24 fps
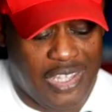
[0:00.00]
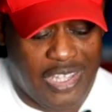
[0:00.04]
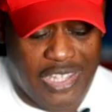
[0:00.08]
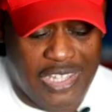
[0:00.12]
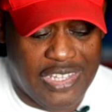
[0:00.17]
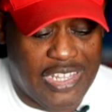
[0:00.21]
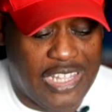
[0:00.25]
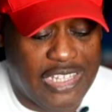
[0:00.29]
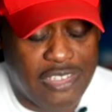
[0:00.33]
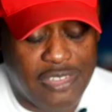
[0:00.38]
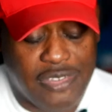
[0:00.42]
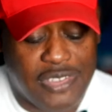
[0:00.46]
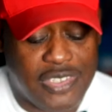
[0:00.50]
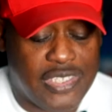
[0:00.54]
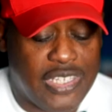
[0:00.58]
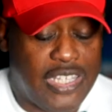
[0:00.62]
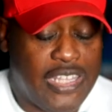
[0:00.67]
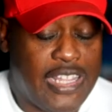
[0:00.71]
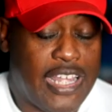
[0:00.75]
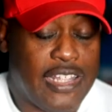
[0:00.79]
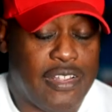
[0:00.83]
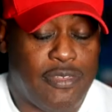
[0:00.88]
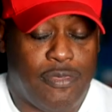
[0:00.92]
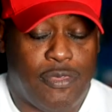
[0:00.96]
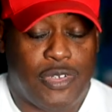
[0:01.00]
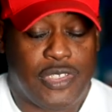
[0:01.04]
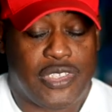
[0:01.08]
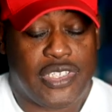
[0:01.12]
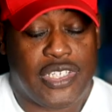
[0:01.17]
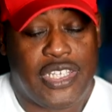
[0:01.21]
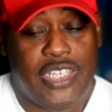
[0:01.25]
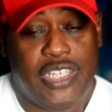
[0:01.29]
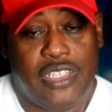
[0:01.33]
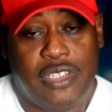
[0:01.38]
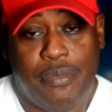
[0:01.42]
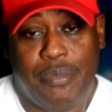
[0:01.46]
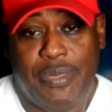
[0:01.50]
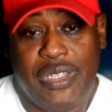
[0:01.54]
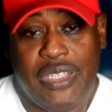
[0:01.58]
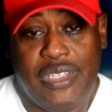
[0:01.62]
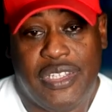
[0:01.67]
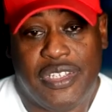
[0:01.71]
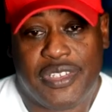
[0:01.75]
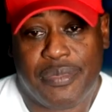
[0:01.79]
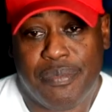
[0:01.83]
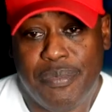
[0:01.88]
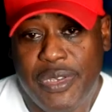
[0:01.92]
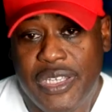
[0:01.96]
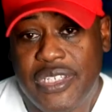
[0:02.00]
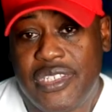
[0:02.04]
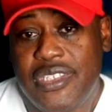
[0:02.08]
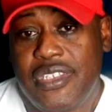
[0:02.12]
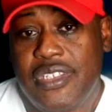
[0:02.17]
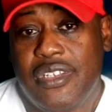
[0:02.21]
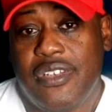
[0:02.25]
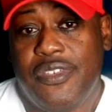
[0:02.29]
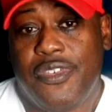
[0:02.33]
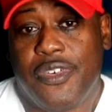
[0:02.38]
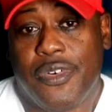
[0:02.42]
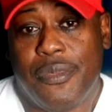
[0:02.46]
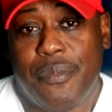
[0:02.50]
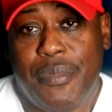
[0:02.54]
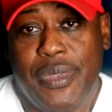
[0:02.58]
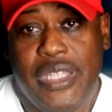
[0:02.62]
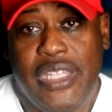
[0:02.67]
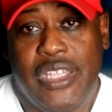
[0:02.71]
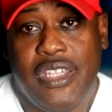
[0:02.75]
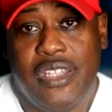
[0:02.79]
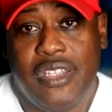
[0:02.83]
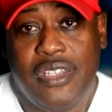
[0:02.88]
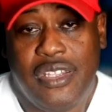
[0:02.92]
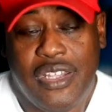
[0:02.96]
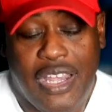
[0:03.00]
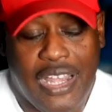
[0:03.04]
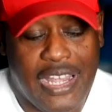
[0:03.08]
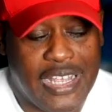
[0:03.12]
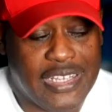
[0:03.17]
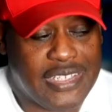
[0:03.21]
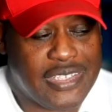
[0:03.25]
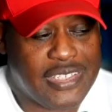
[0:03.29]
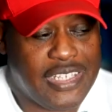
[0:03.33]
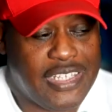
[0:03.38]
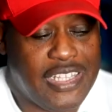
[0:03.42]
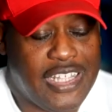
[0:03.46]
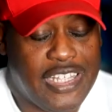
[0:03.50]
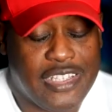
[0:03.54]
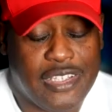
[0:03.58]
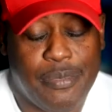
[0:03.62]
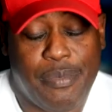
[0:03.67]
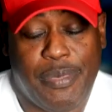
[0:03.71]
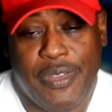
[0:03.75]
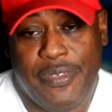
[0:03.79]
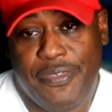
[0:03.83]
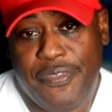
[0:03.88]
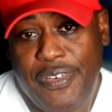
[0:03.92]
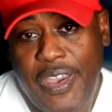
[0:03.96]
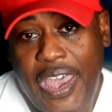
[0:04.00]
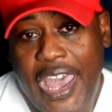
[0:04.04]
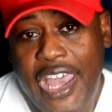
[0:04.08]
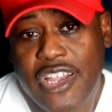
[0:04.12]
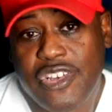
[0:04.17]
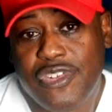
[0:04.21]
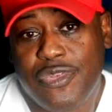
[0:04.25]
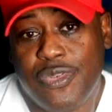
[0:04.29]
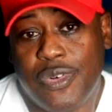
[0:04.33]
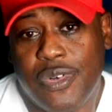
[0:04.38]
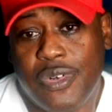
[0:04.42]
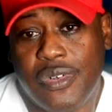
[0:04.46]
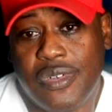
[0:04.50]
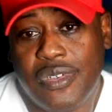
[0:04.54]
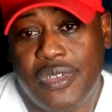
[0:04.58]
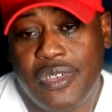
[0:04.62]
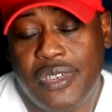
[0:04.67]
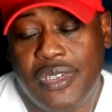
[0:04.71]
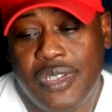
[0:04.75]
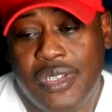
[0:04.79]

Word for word: And I don't say that once again to be dismissive or mean. I say that to be factual.